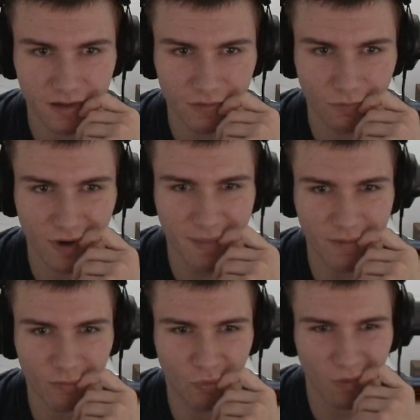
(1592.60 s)
What am I
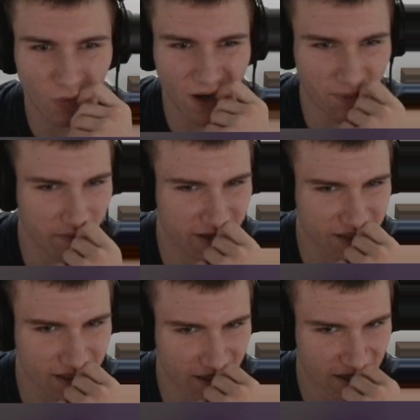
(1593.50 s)

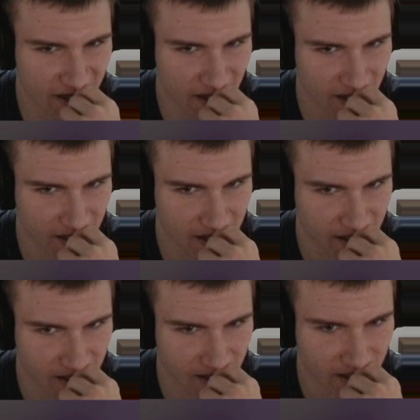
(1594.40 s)
missing?
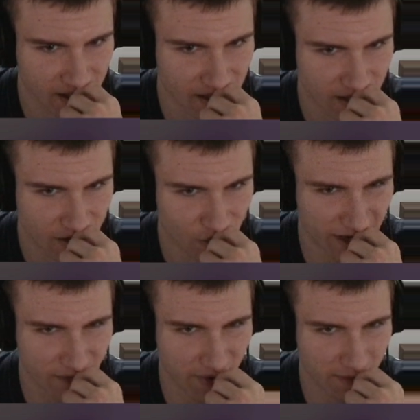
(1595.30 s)
What
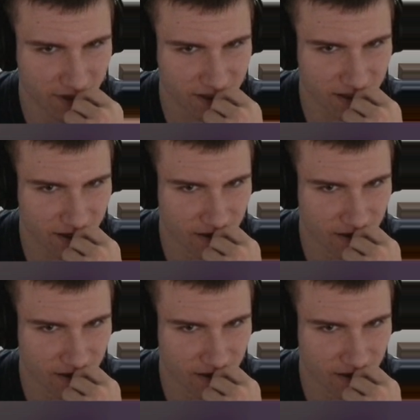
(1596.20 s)
am I missing?